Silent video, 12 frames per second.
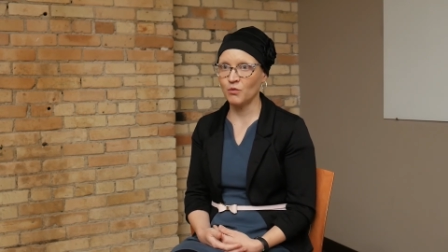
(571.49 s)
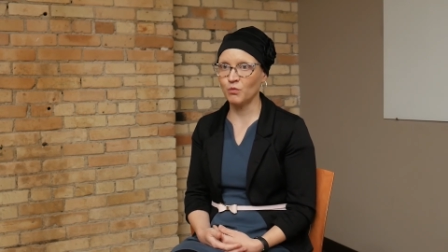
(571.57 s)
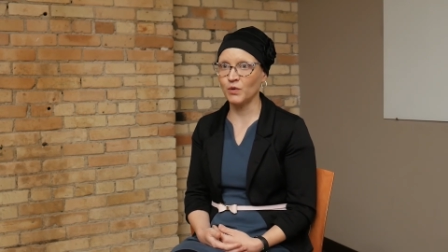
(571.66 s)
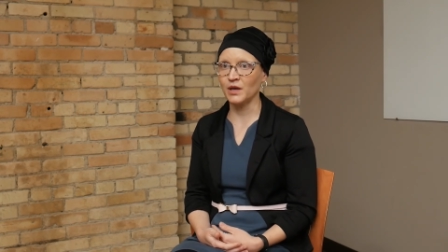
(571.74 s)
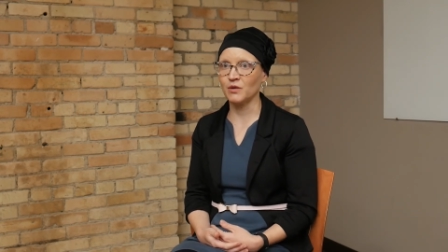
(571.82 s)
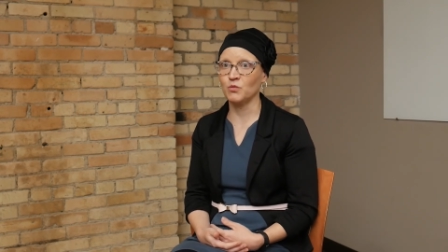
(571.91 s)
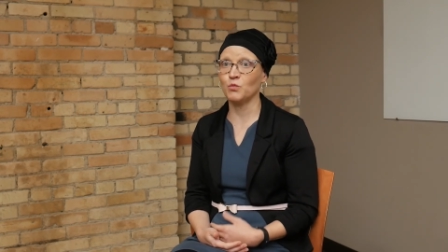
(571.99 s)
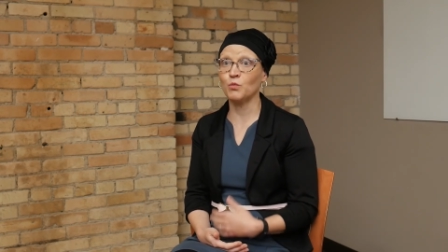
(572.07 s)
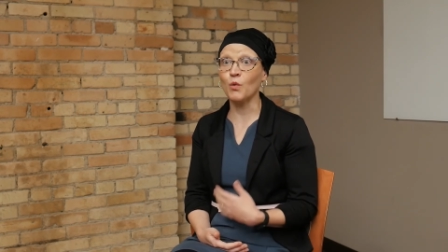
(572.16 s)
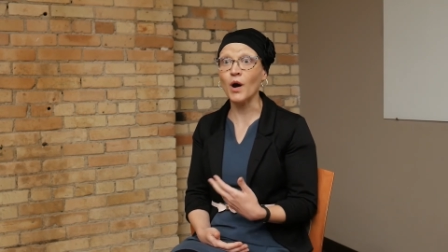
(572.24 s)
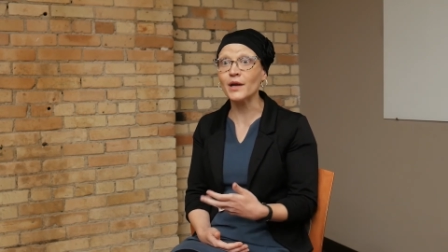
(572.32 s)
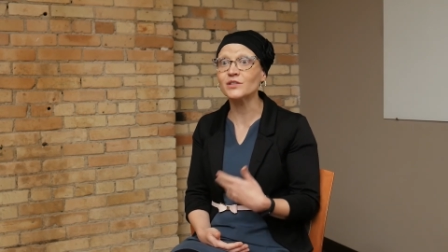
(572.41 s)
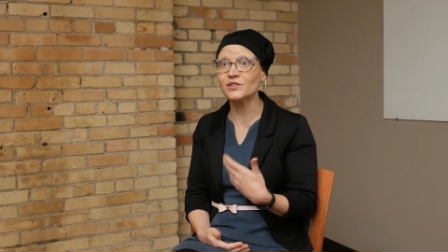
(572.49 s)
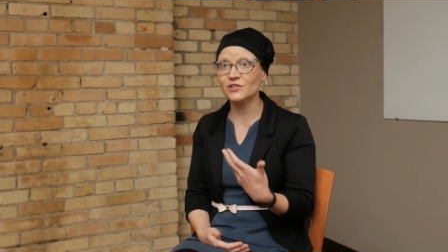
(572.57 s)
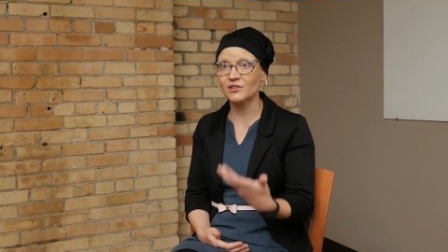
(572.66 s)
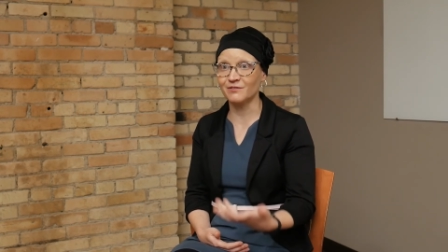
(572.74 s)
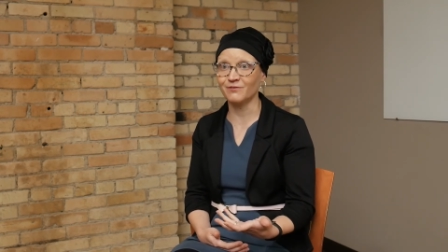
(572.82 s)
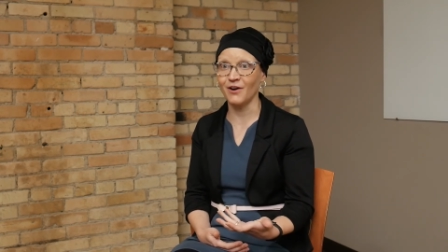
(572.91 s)
we want
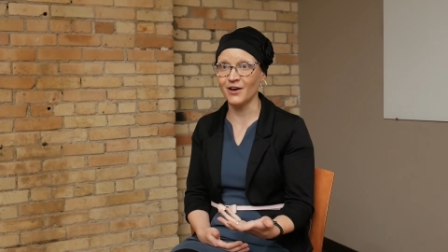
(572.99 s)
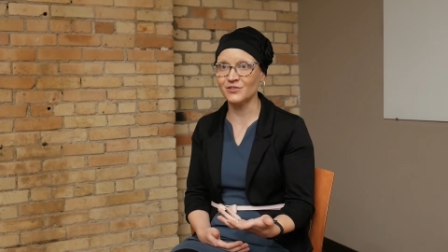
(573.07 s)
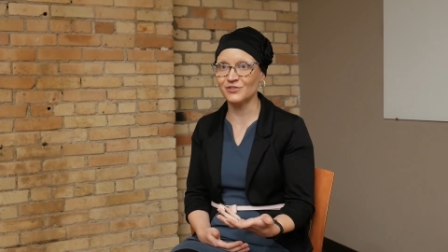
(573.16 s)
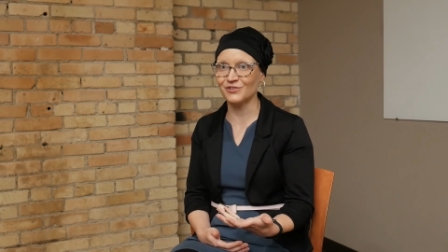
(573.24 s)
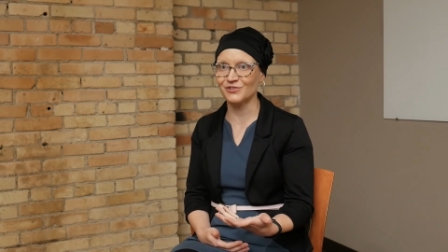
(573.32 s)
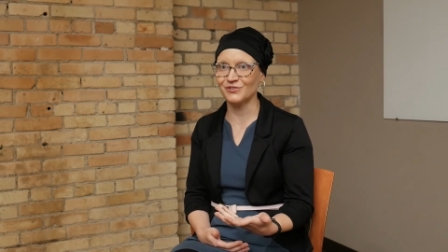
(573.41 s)
to foster